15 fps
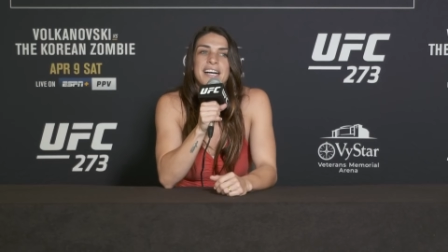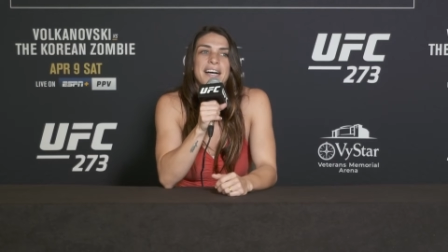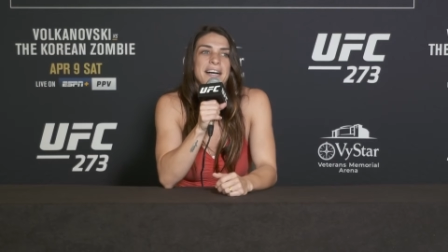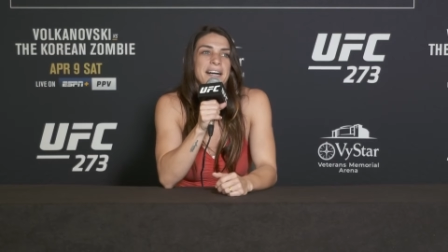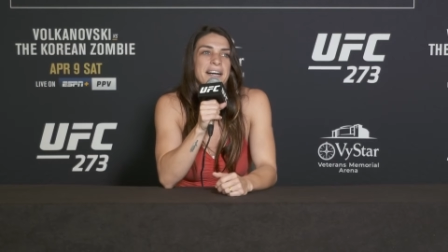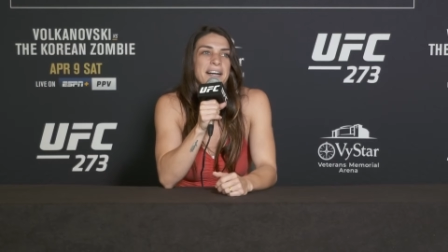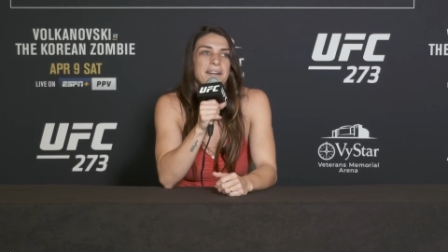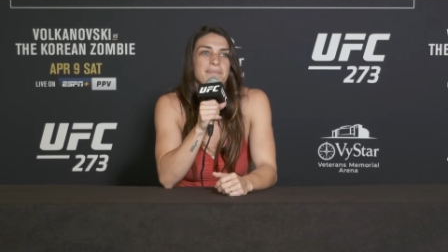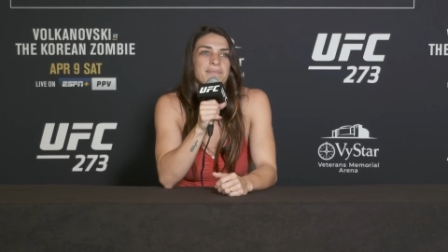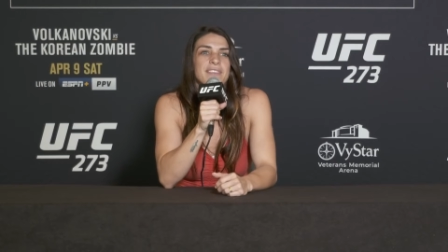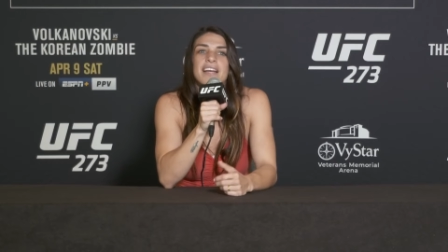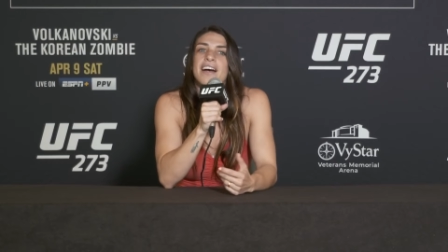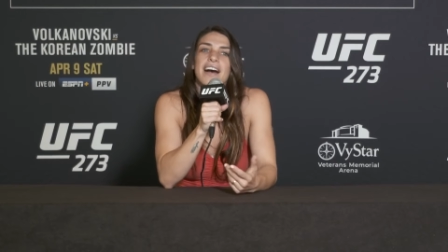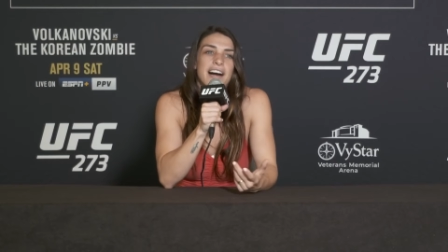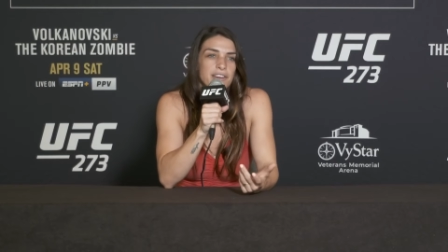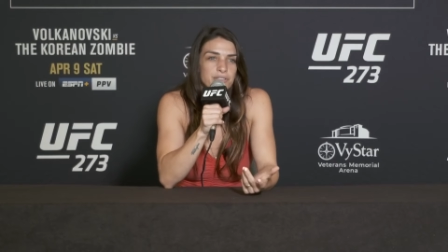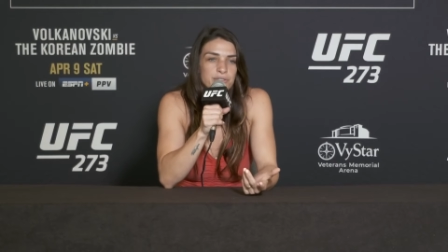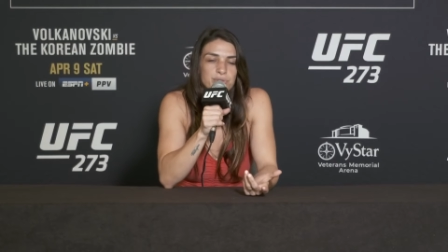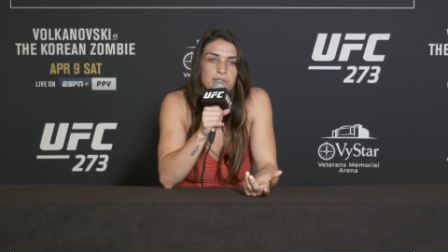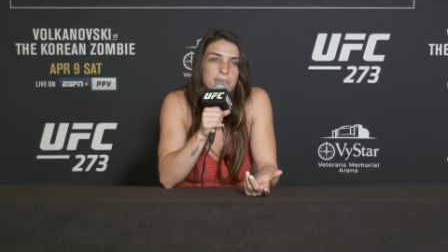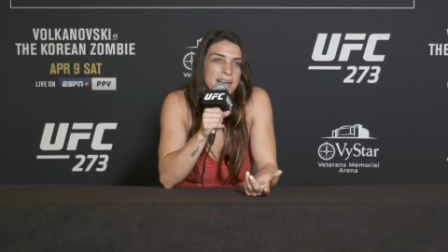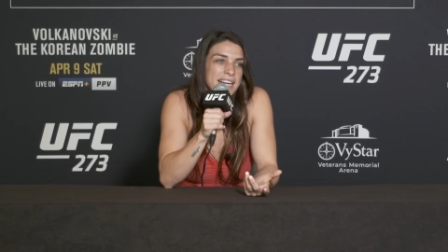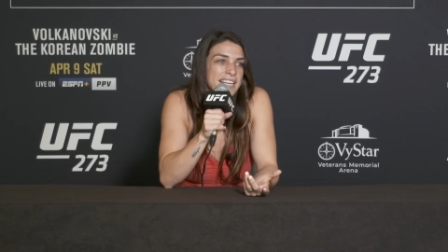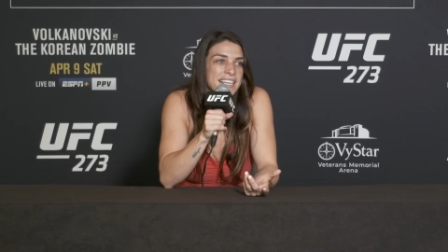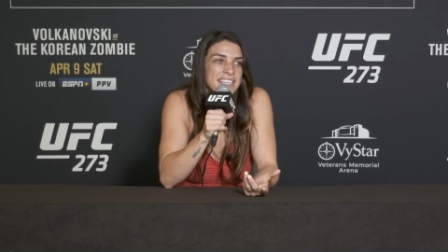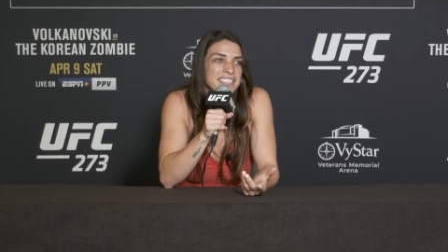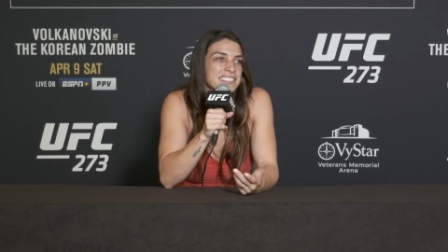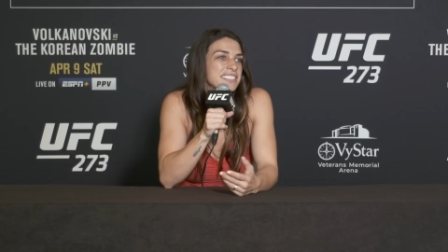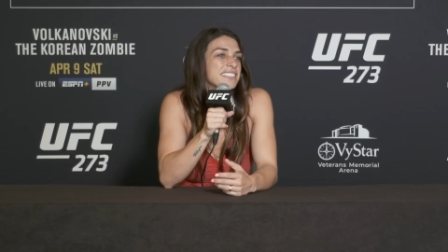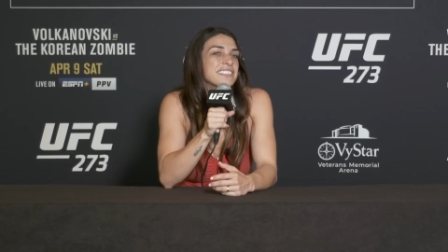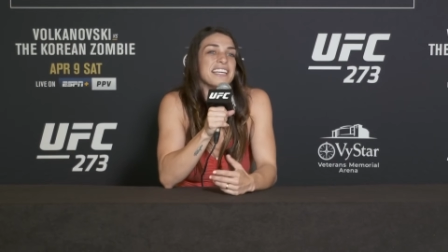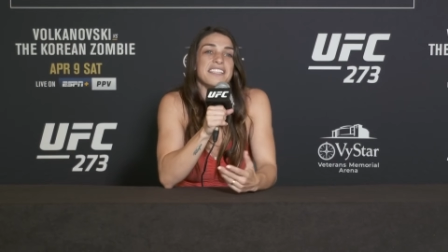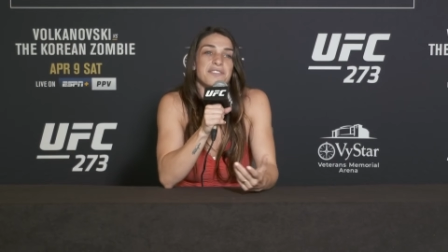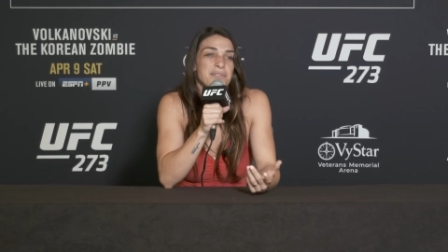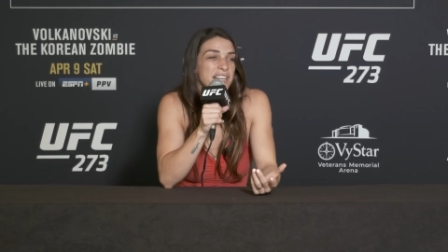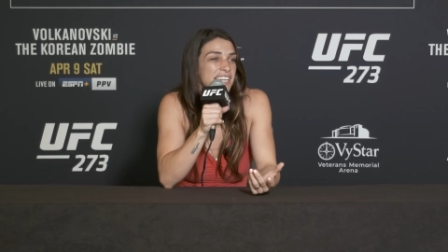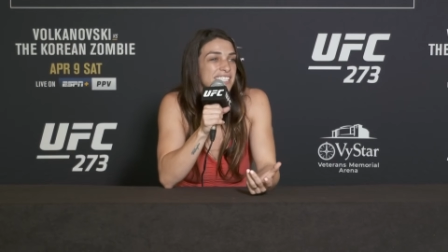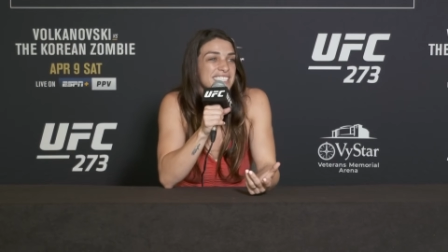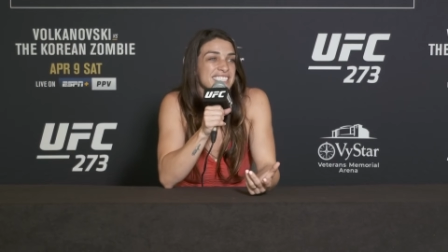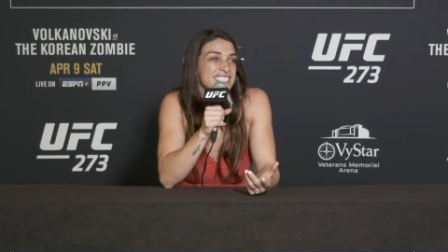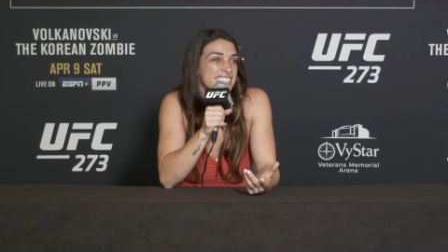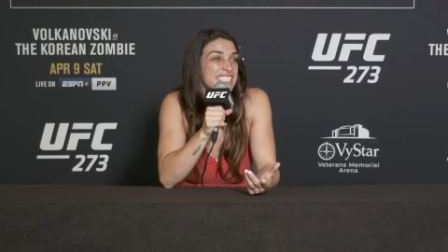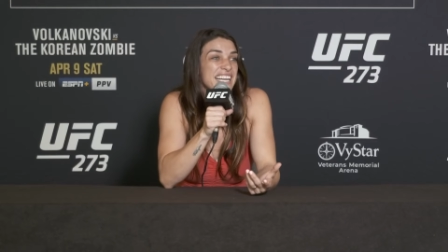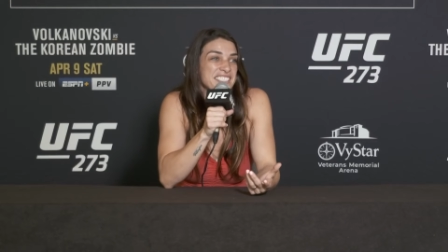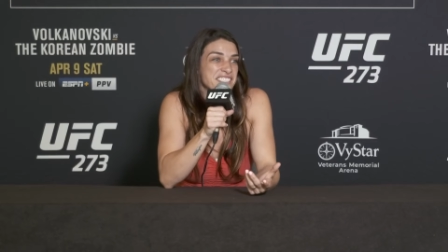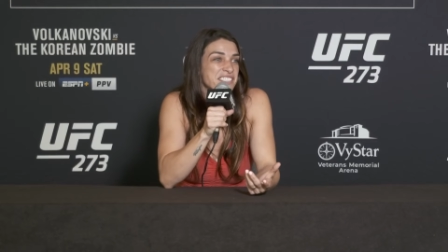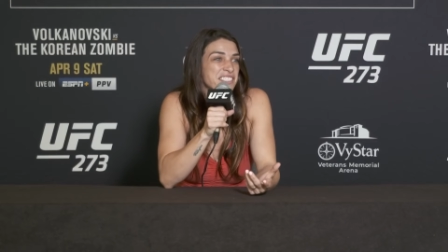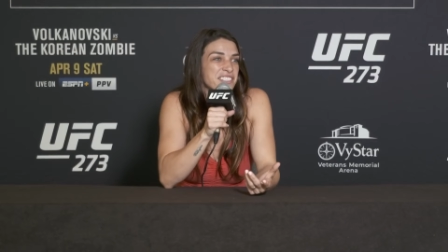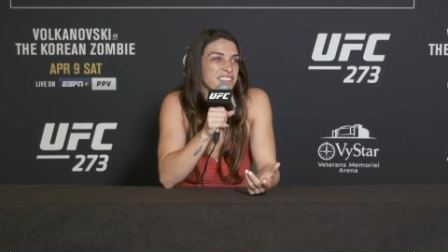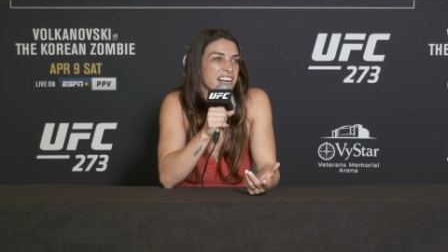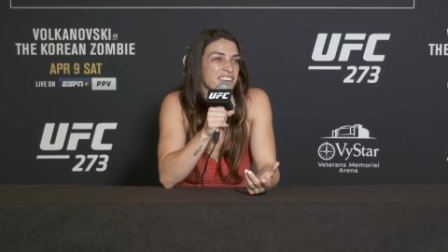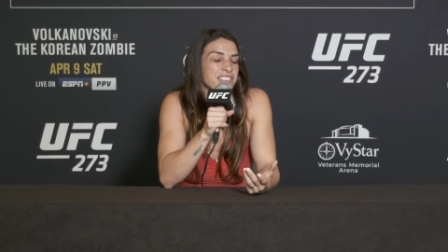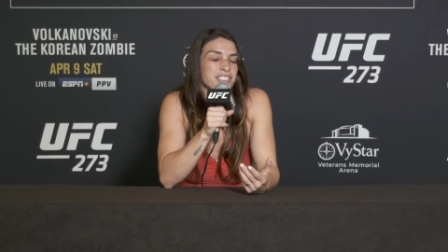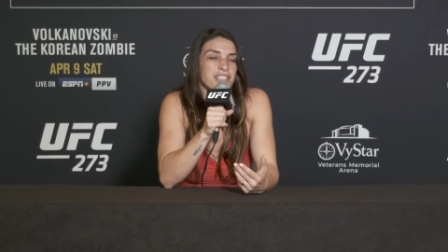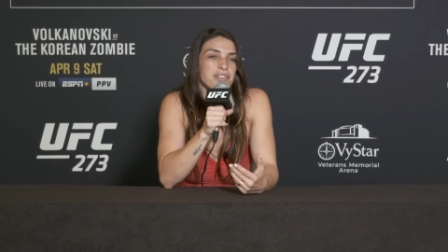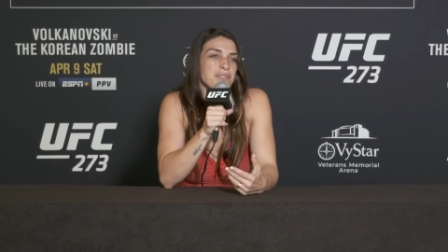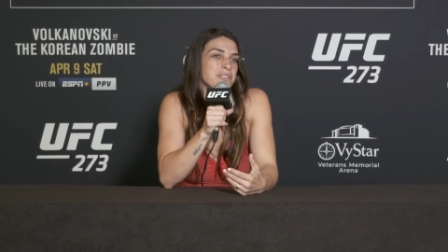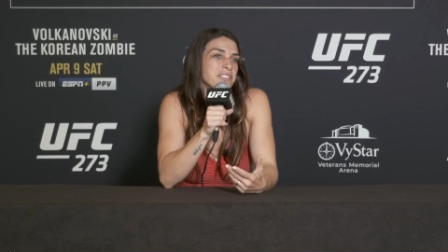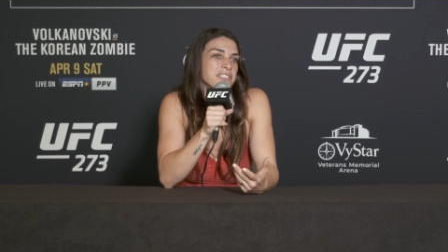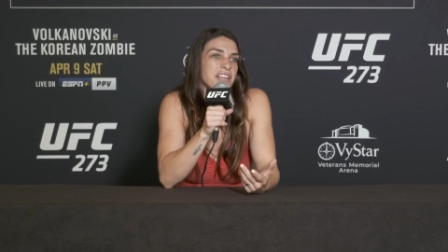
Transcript: Um, I'll throw my hands because that's what I need to get to the ground, you know, and